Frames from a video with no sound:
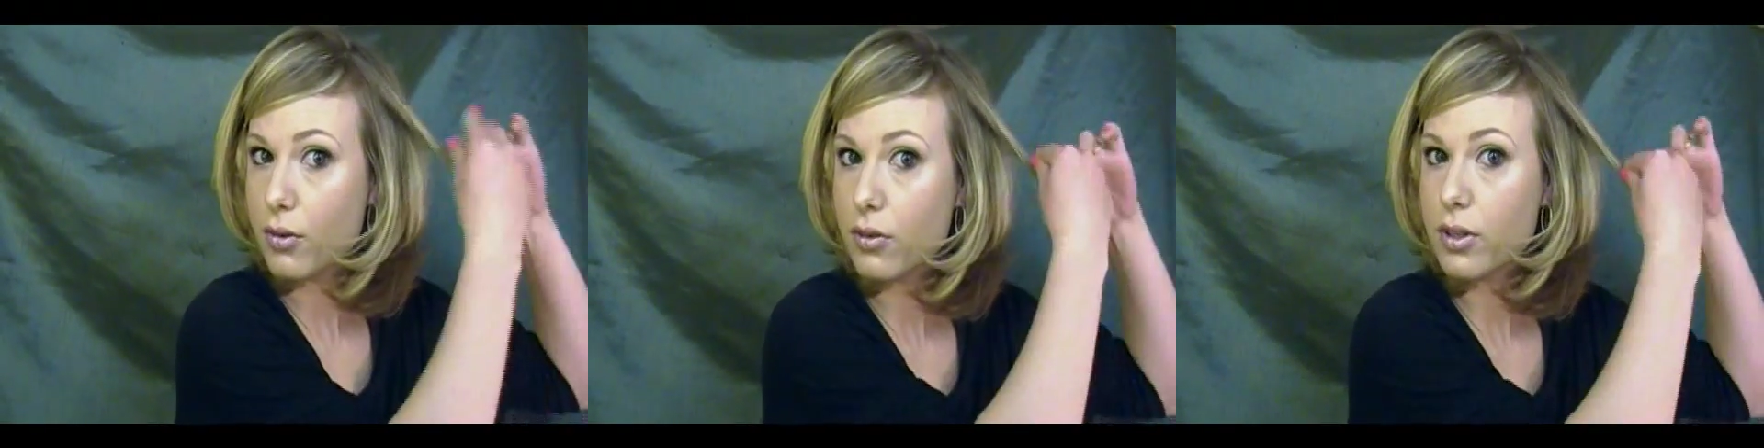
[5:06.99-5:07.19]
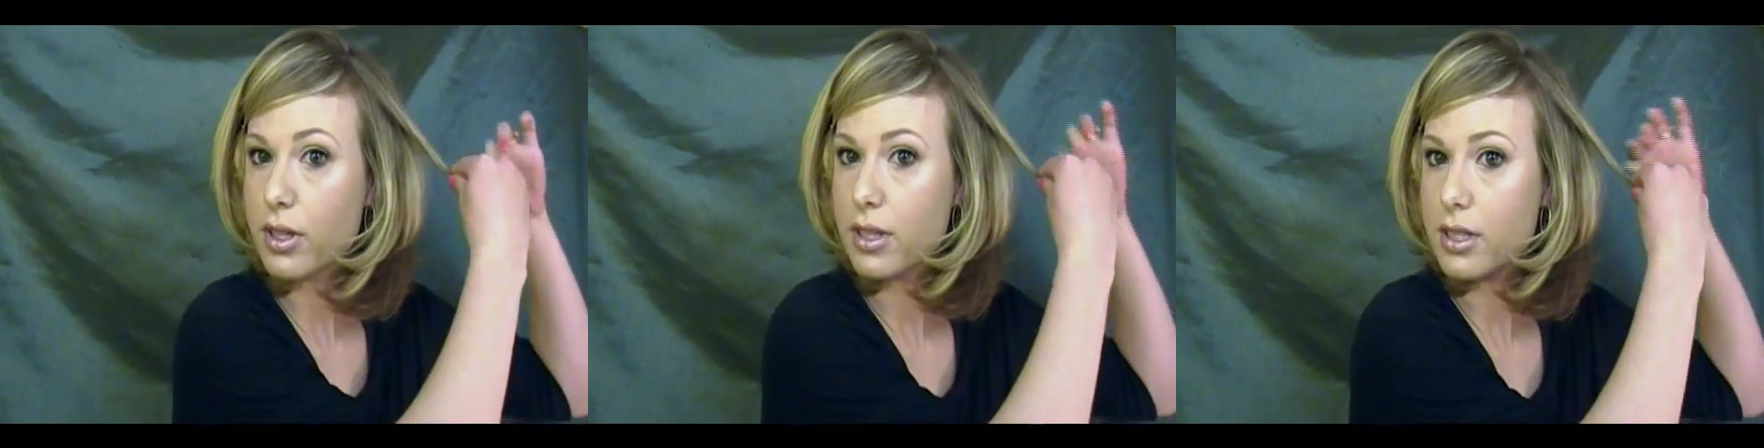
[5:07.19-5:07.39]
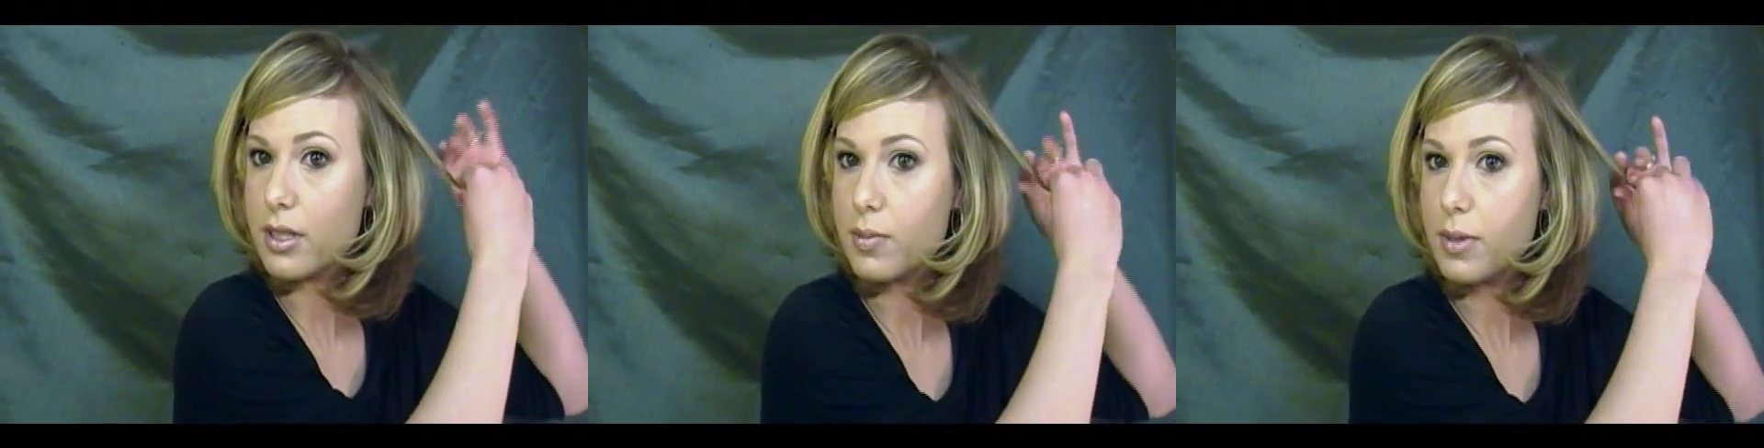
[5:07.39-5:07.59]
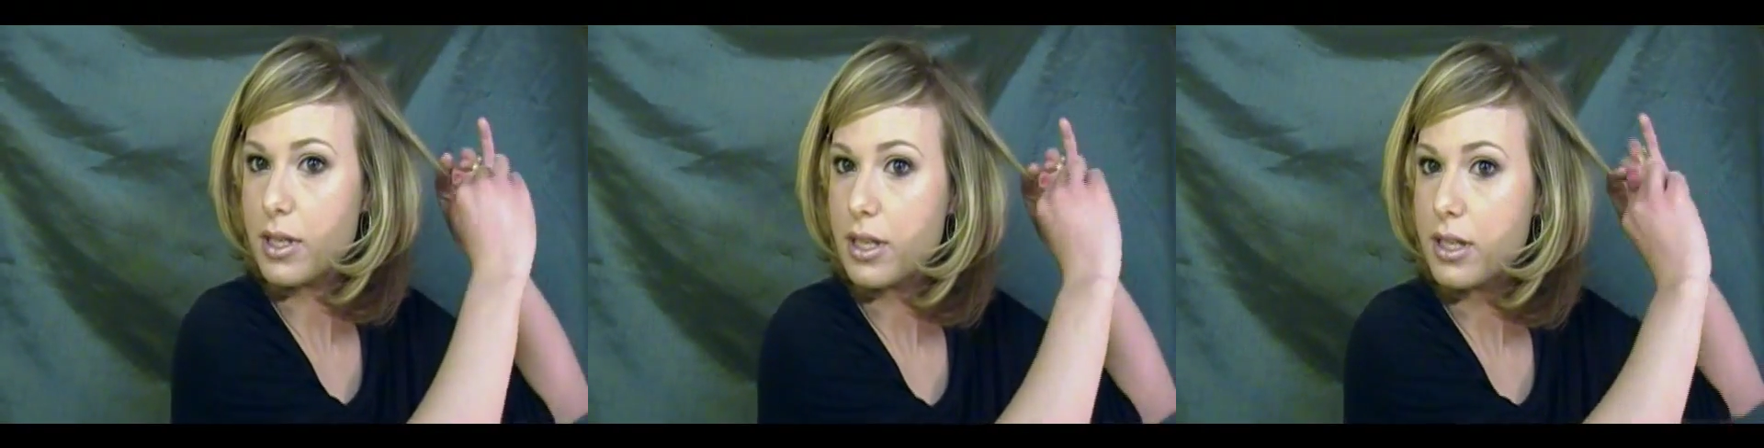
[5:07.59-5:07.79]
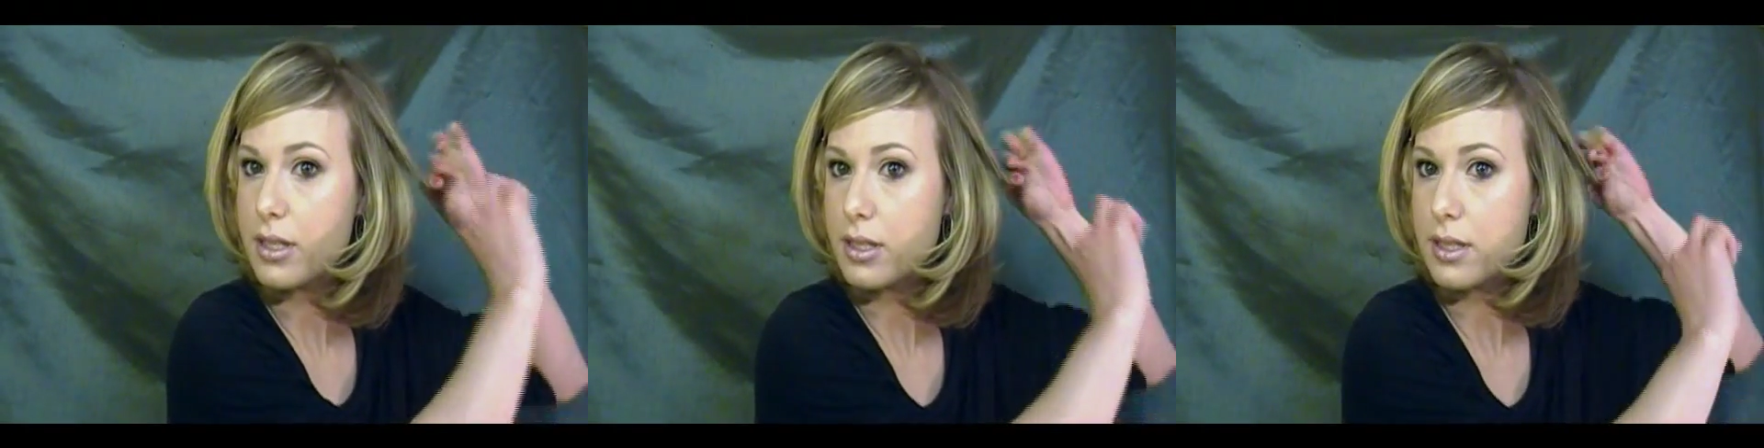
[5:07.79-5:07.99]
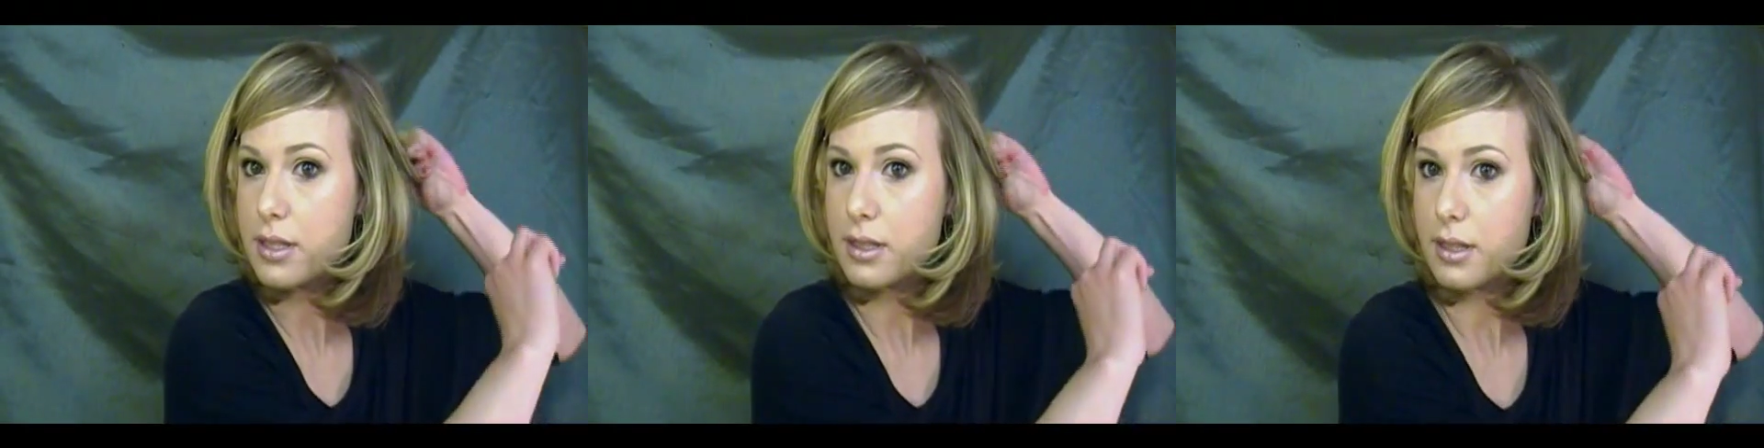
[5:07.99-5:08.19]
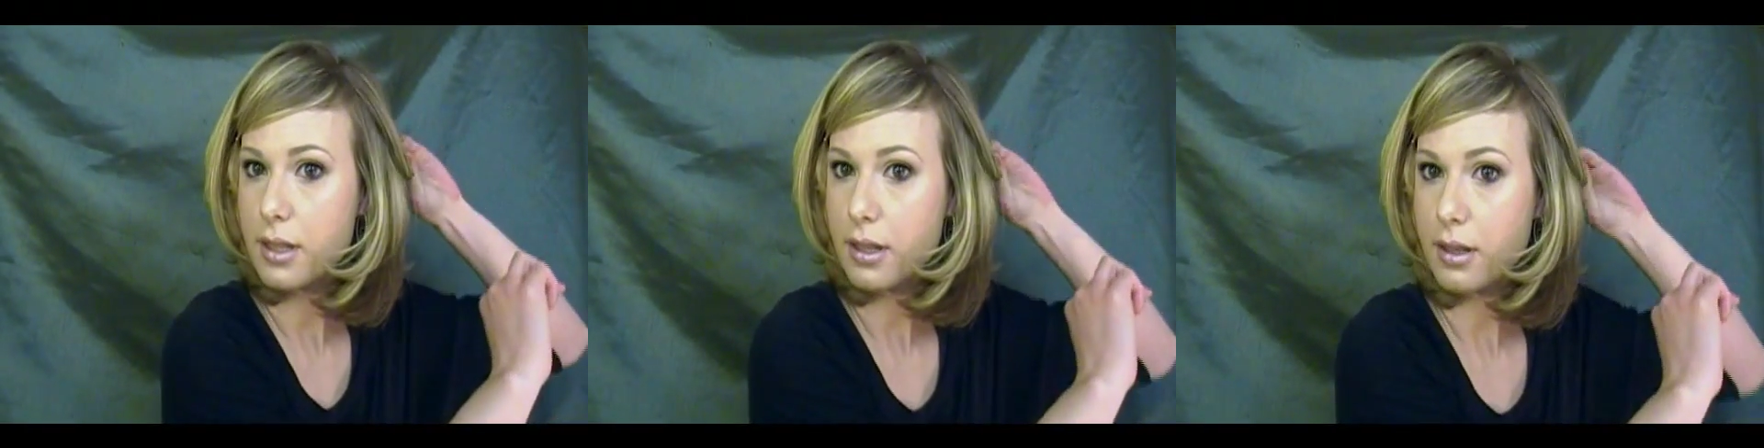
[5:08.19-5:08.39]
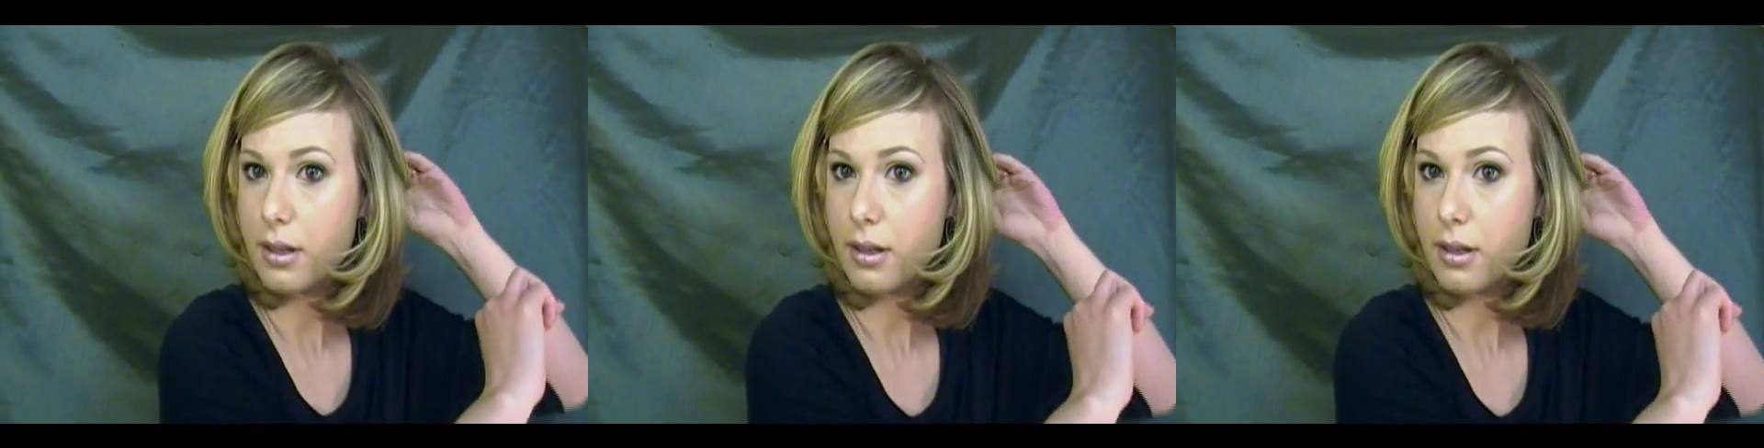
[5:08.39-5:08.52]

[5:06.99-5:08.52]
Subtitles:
over this piece,